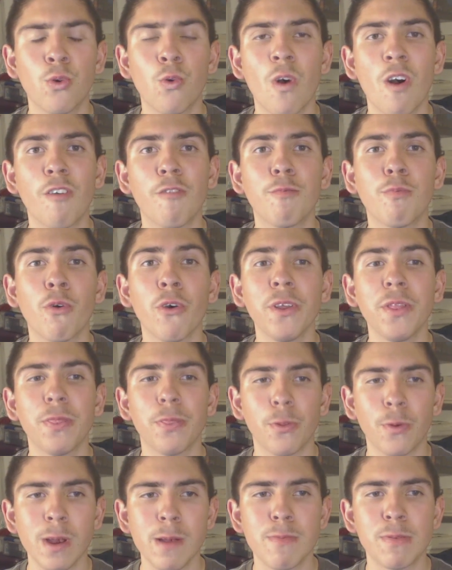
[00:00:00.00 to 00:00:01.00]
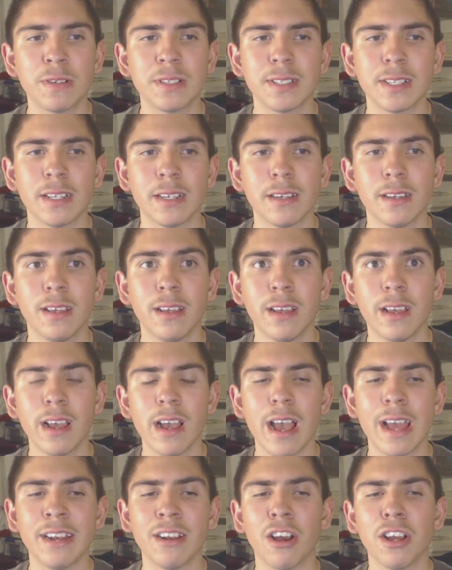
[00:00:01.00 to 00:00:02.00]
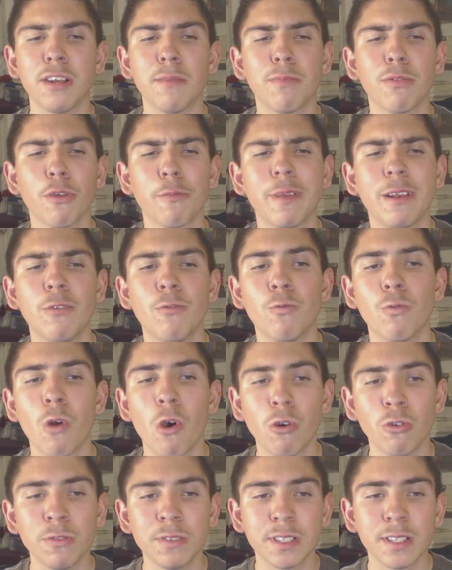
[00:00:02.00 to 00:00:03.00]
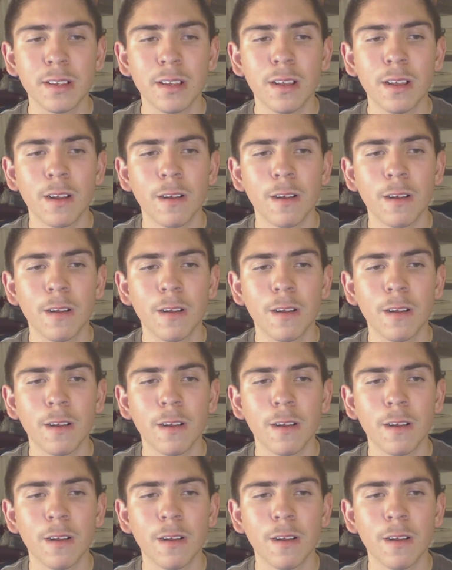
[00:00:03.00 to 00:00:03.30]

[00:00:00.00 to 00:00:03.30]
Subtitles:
12.3%, and unemployment rose